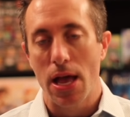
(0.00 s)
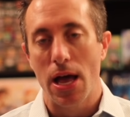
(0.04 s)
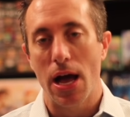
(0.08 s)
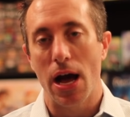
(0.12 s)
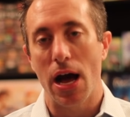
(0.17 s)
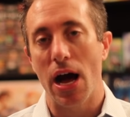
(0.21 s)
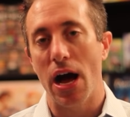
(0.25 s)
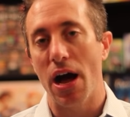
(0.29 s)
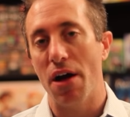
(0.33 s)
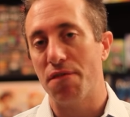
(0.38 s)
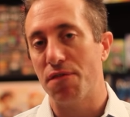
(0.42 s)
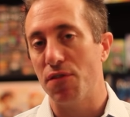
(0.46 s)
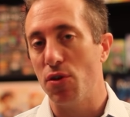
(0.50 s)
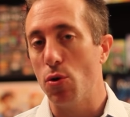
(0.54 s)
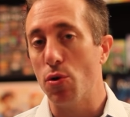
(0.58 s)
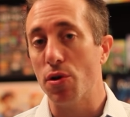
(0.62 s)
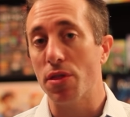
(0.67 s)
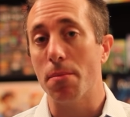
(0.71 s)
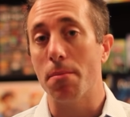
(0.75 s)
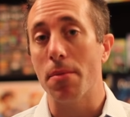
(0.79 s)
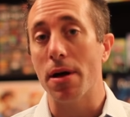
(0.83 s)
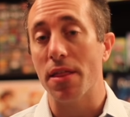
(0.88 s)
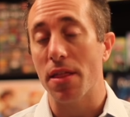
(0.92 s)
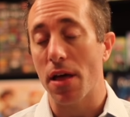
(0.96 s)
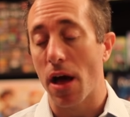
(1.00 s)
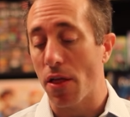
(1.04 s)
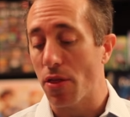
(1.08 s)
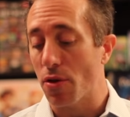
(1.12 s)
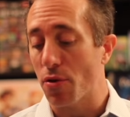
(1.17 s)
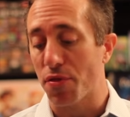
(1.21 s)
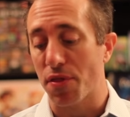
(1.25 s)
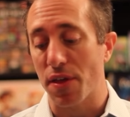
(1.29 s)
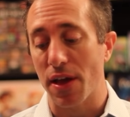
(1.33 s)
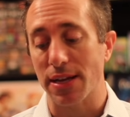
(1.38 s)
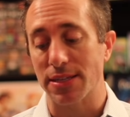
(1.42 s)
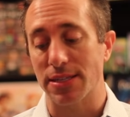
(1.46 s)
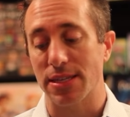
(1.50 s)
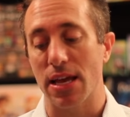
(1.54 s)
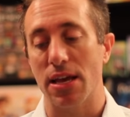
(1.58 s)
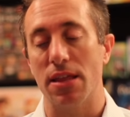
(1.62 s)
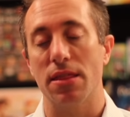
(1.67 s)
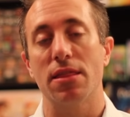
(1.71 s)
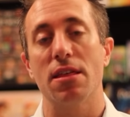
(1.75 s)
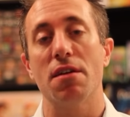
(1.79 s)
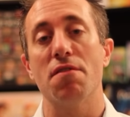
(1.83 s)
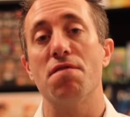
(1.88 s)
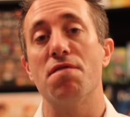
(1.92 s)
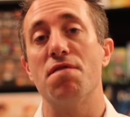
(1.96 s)
A few of the other things,
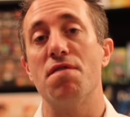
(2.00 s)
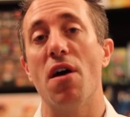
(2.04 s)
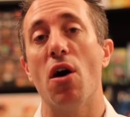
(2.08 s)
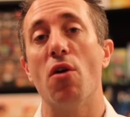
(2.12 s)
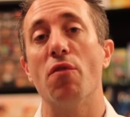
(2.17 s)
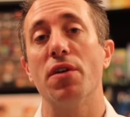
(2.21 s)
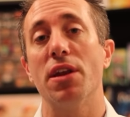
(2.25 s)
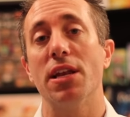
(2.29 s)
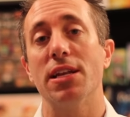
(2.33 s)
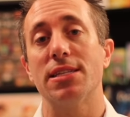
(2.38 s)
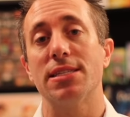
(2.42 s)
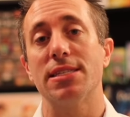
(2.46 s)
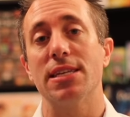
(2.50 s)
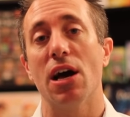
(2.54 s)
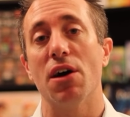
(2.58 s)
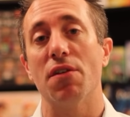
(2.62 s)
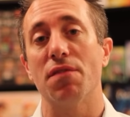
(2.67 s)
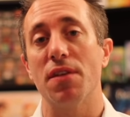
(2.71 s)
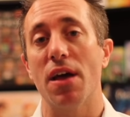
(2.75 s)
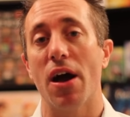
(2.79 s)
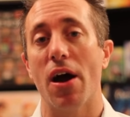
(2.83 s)
the velvet itself.